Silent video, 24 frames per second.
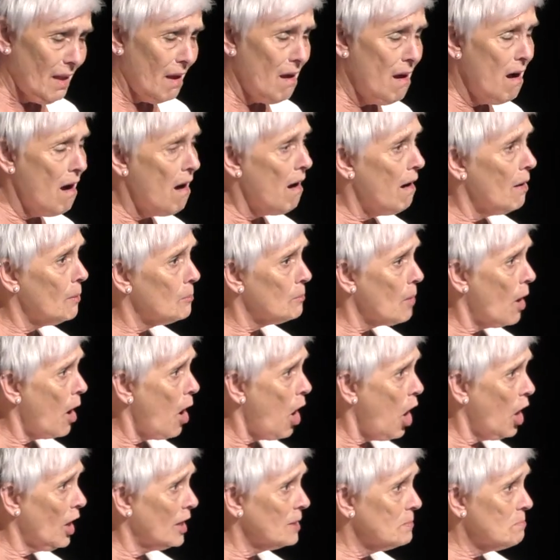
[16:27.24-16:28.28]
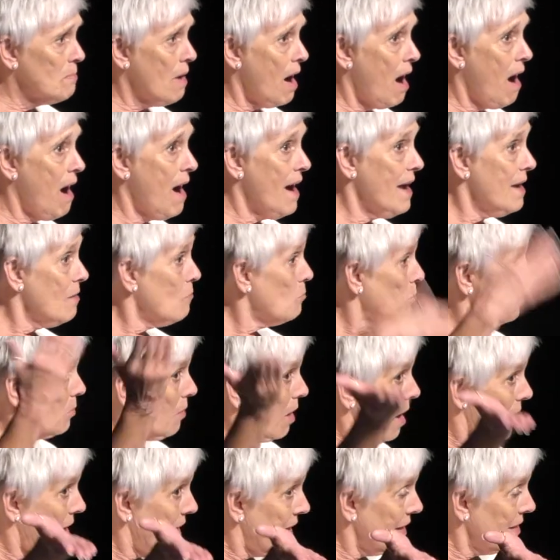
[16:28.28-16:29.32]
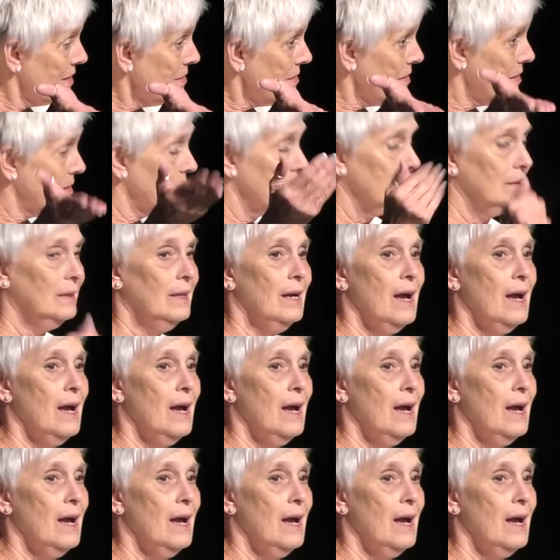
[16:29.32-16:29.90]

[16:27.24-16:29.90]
On my right,